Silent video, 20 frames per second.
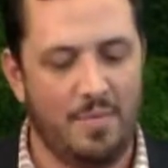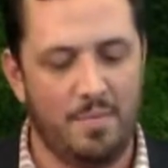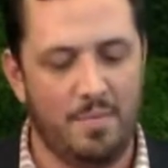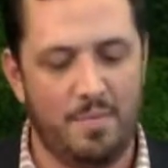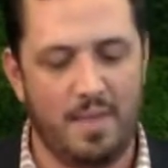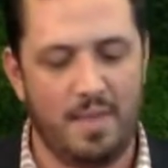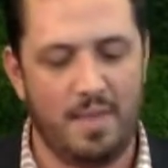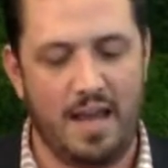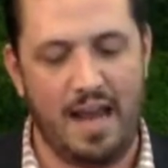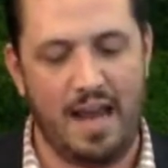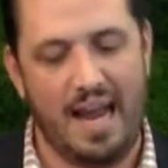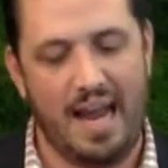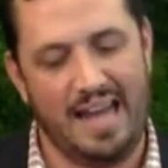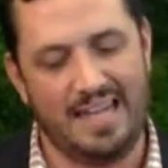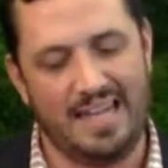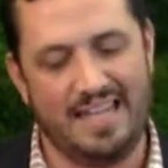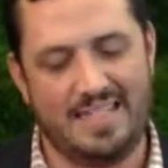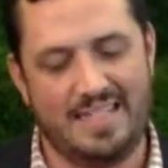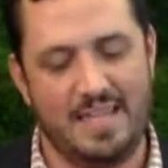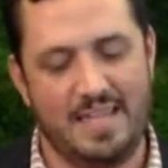And
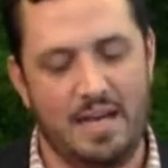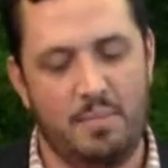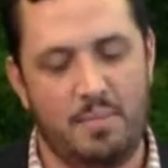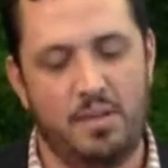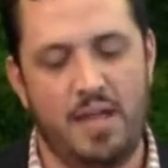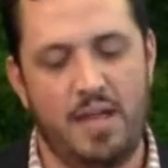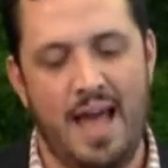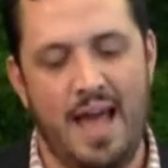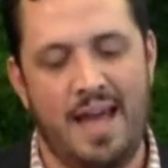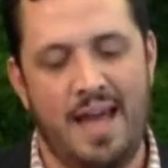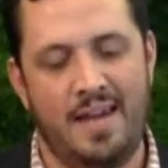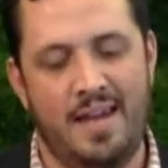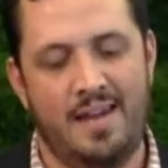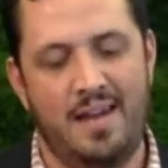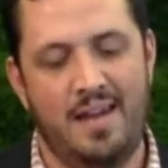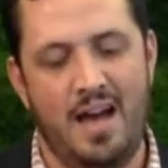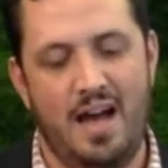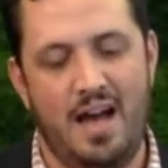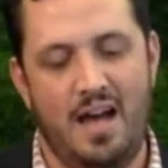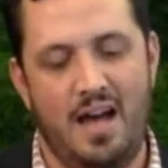it's a blend
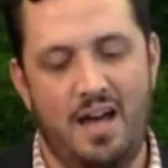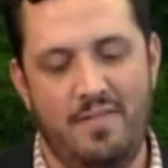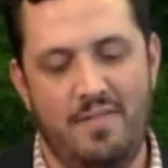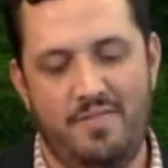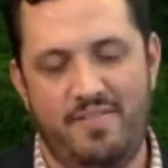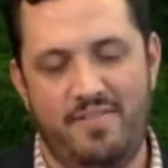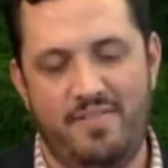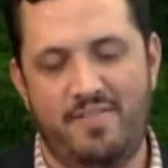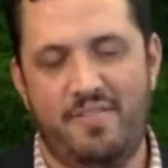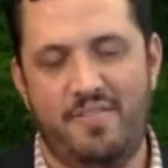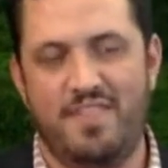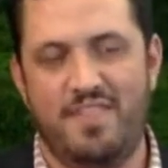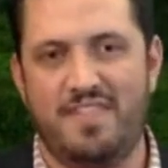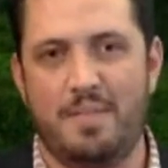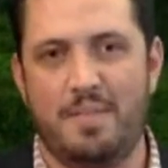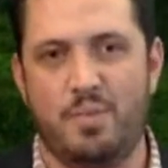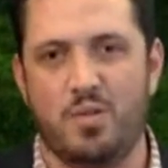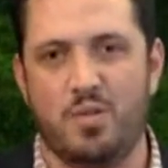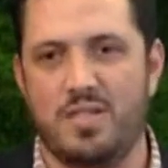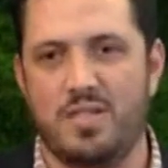of
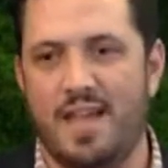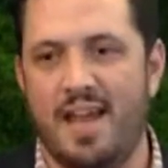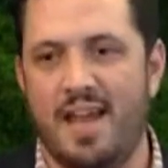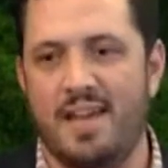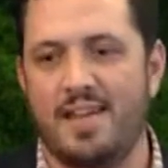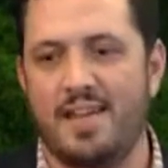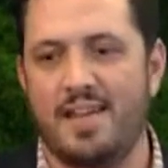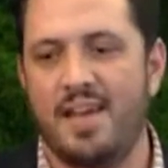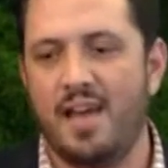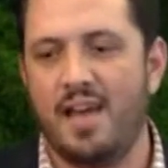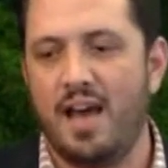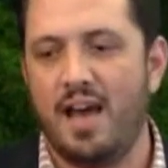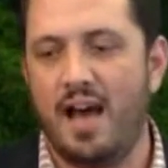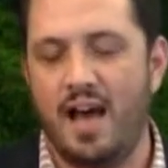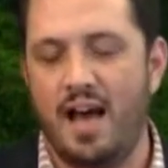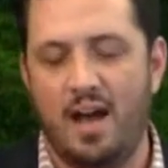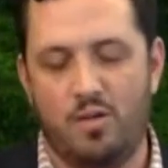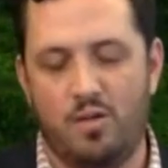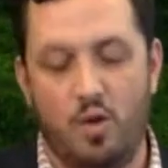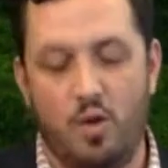50%
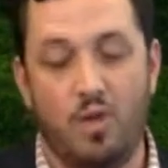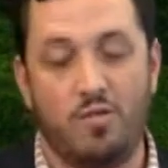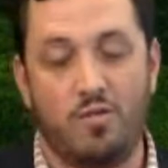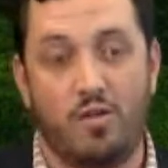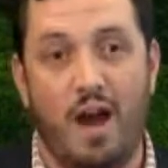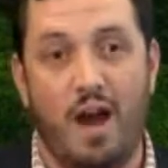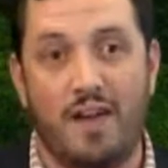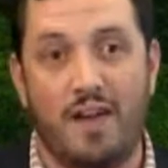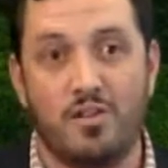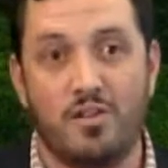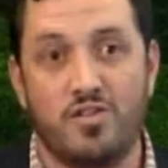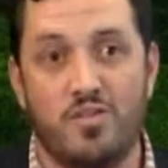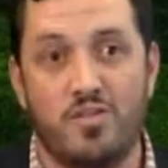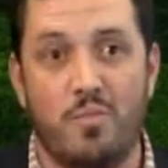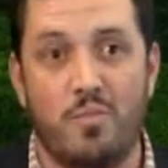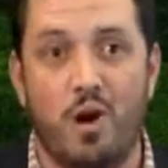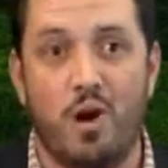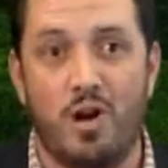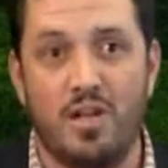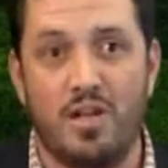Rhone varietals from
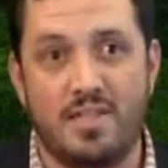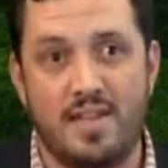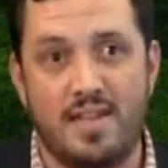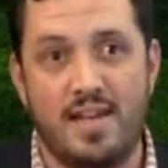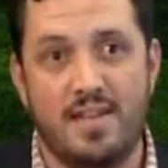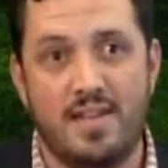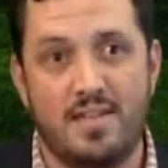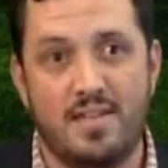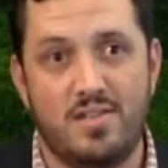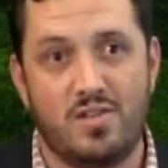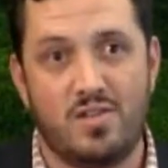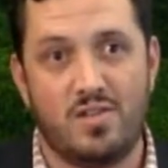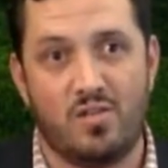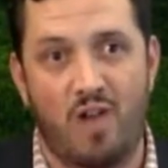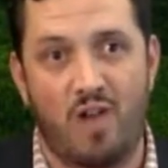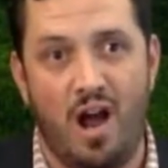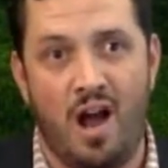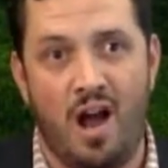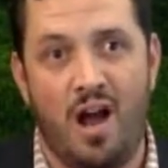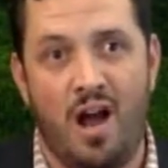our estate,
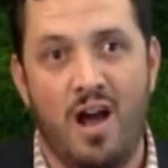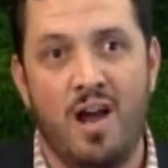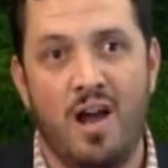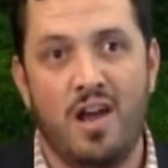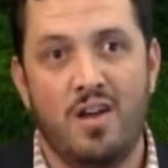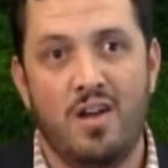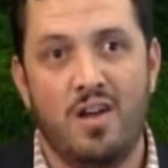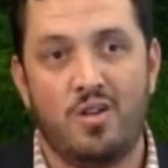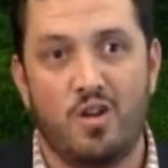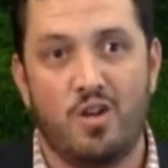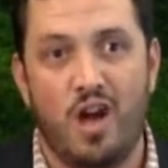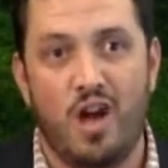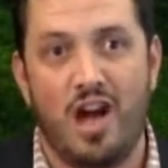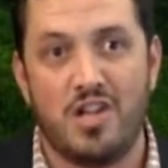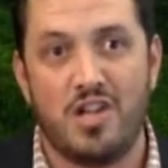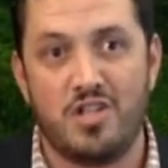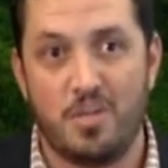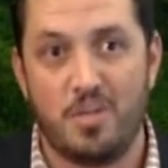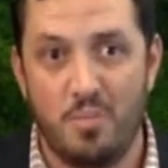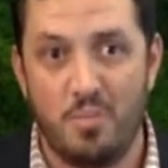Syrah,
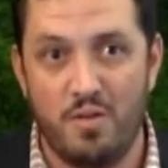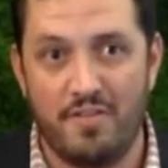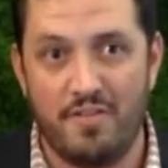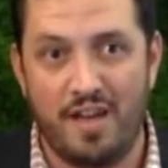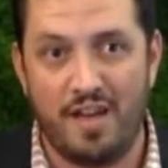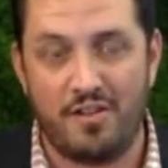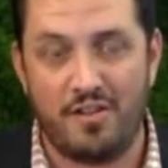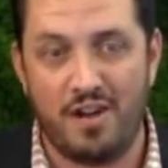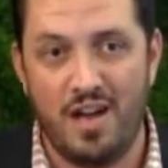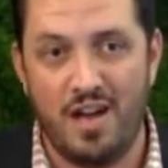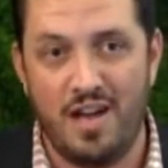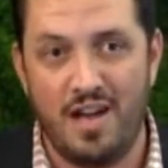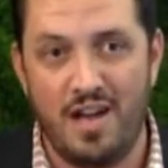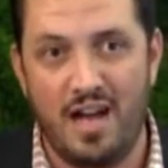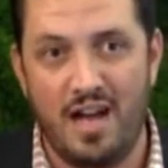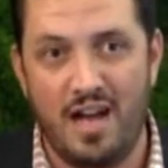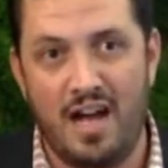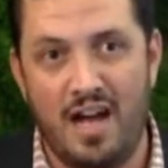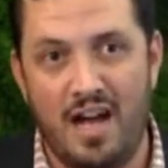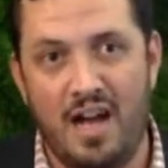Grenache, and Mourvedre,
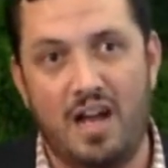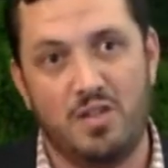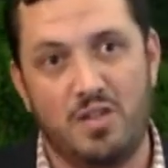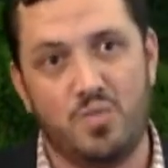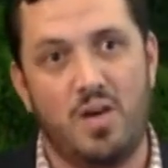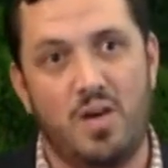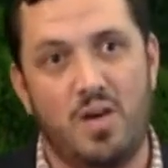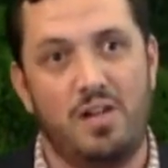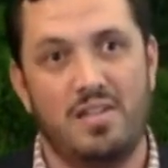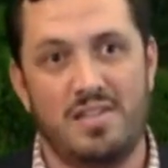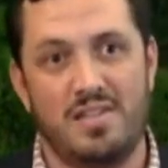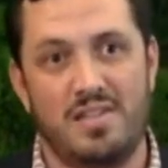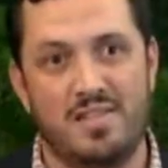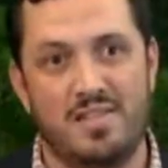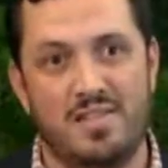as well as